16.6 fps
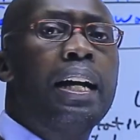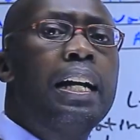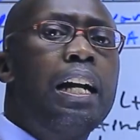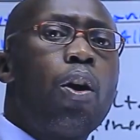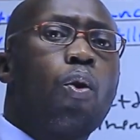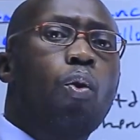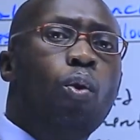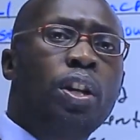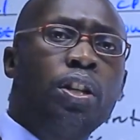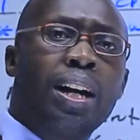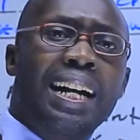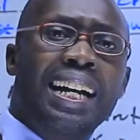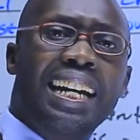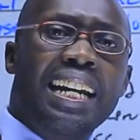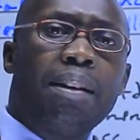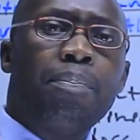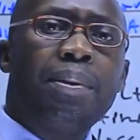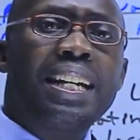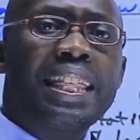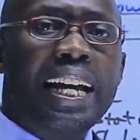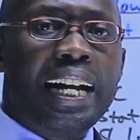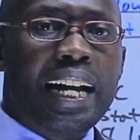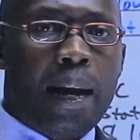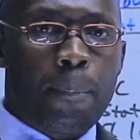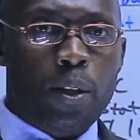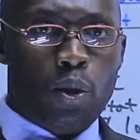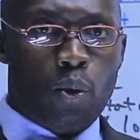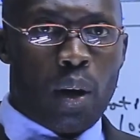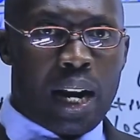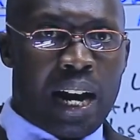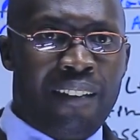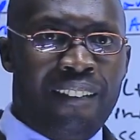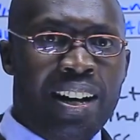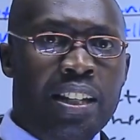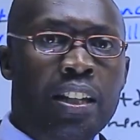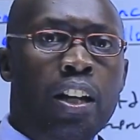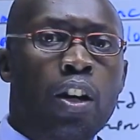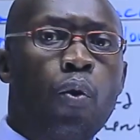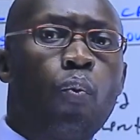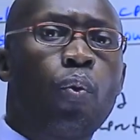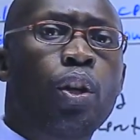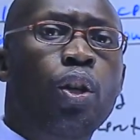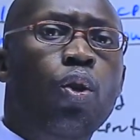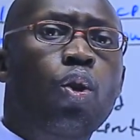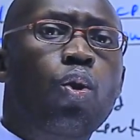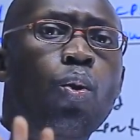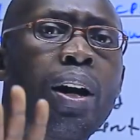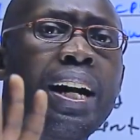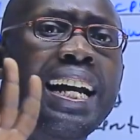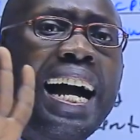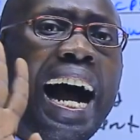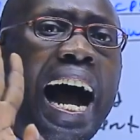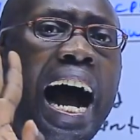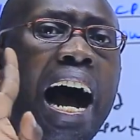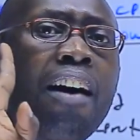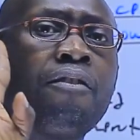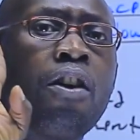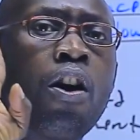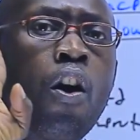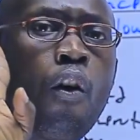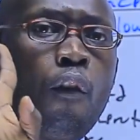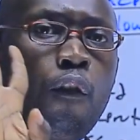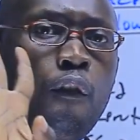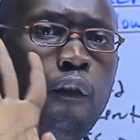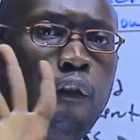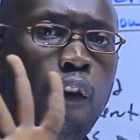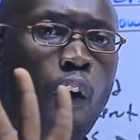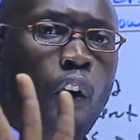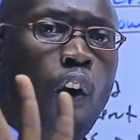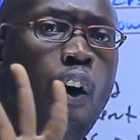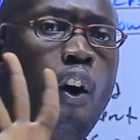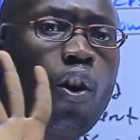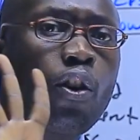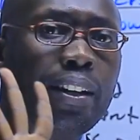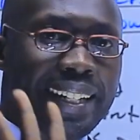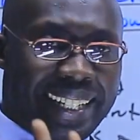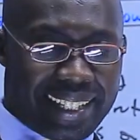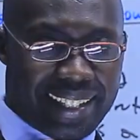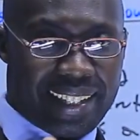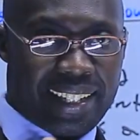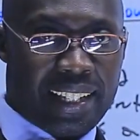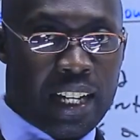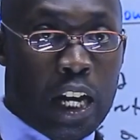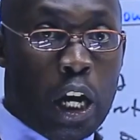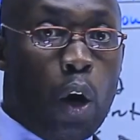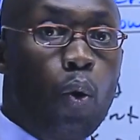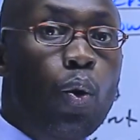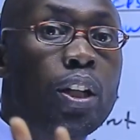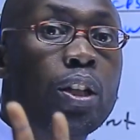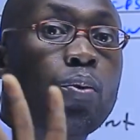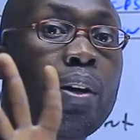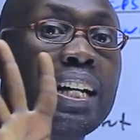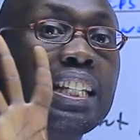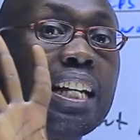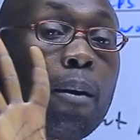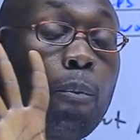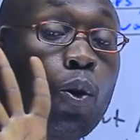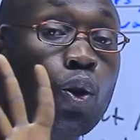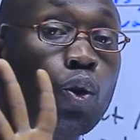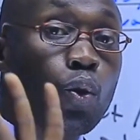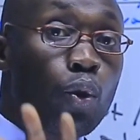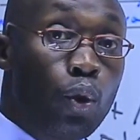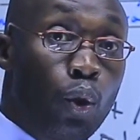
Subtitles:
Now, when you are claiming the capital allowance, we usually have four rates which we are supposed to